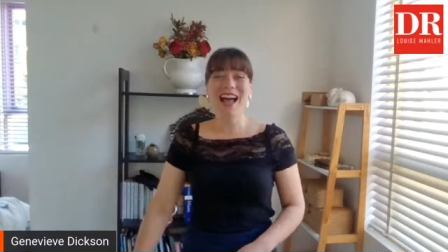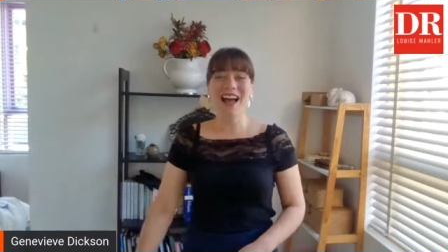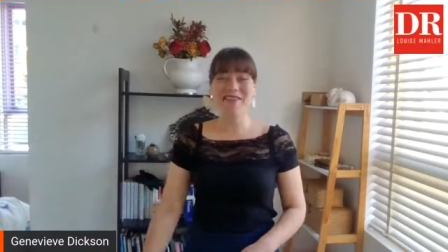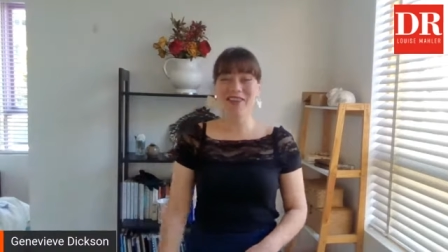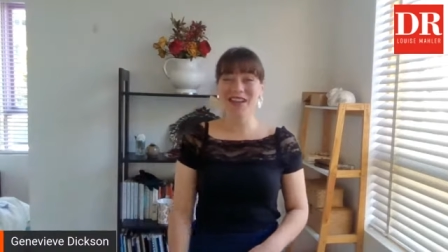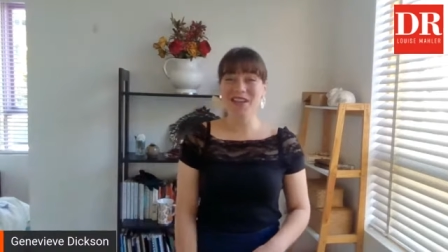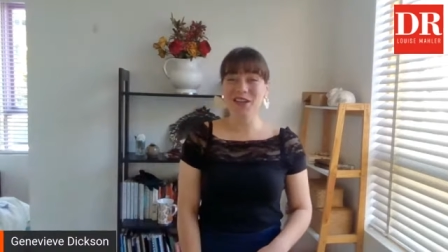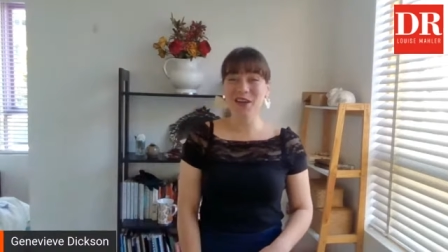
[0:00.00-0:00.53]

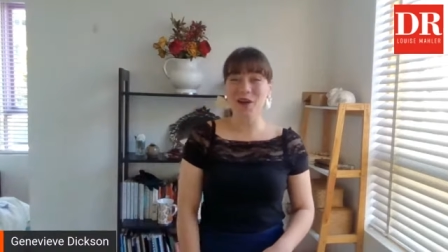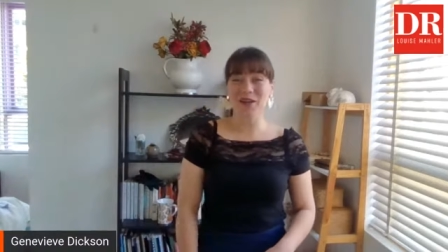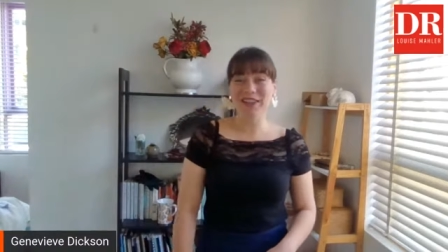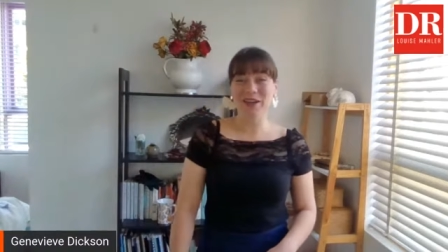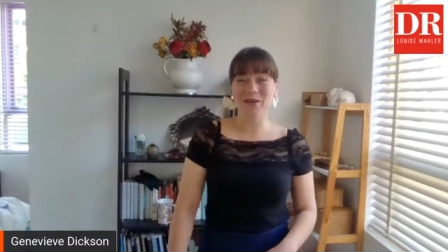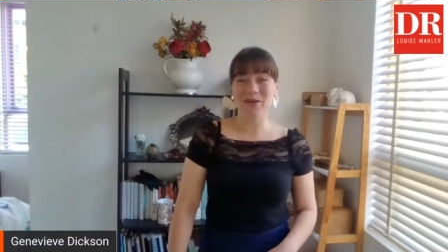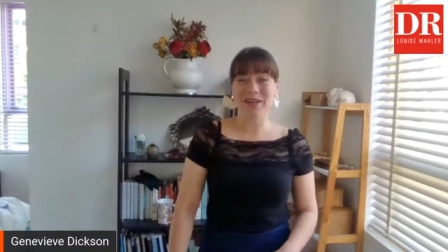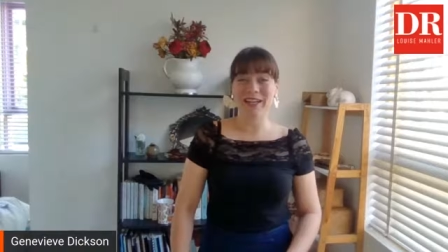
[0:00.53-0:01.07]
Have another go at
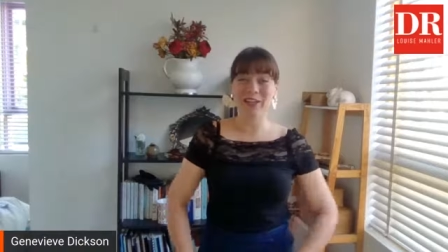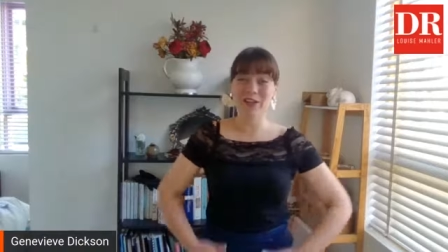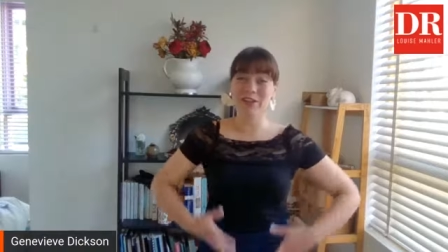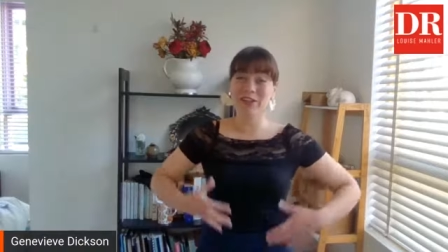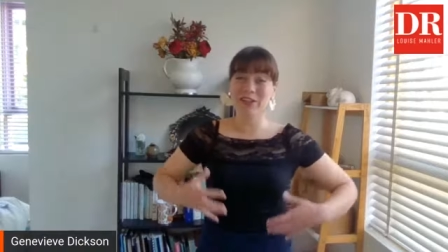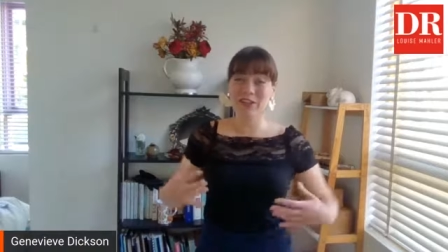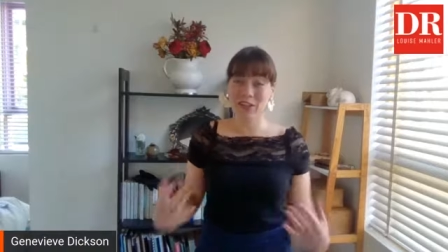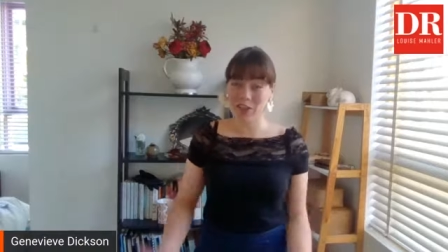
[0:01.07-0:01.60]
that one. It
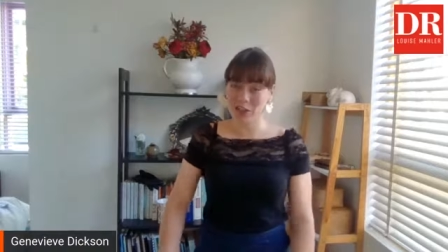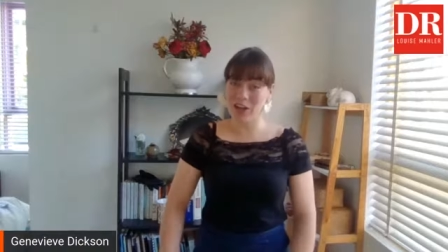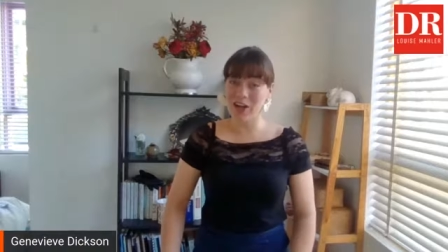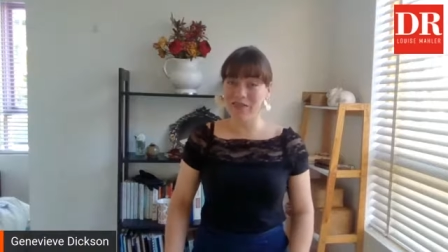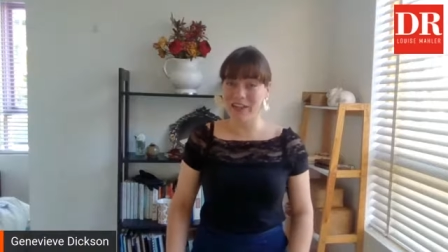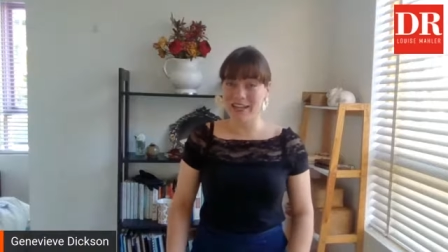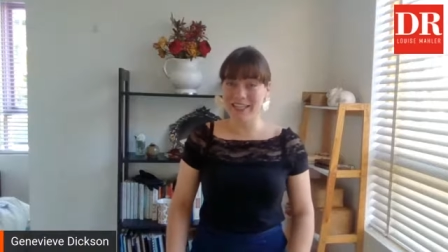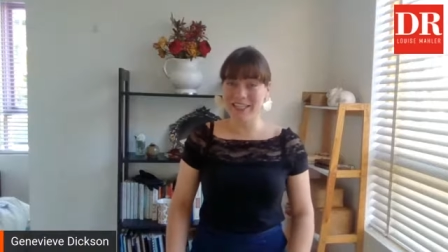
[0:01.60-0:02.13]
uses a lot
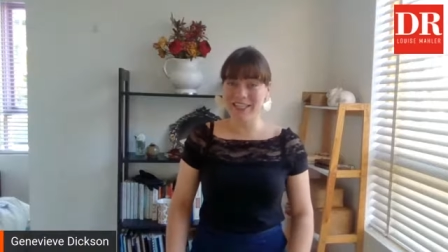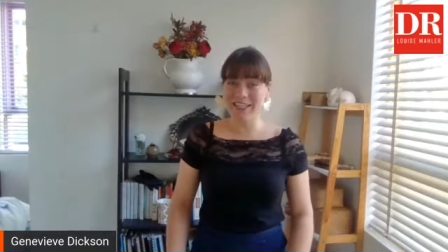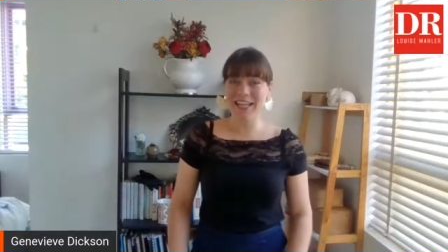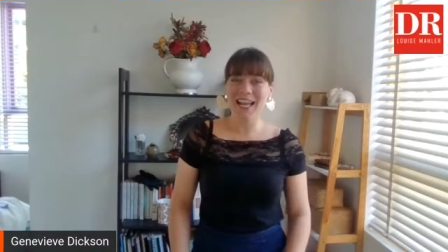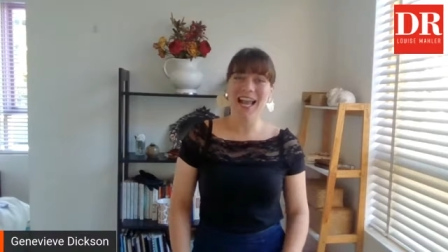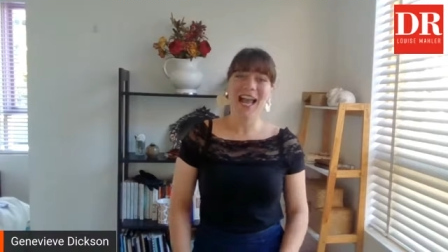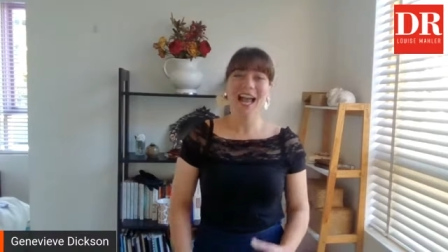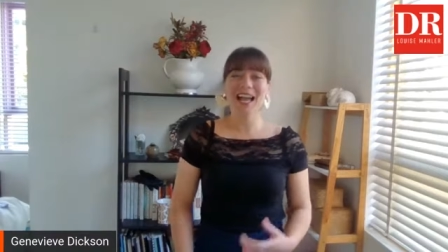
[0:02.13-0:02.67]
of energy,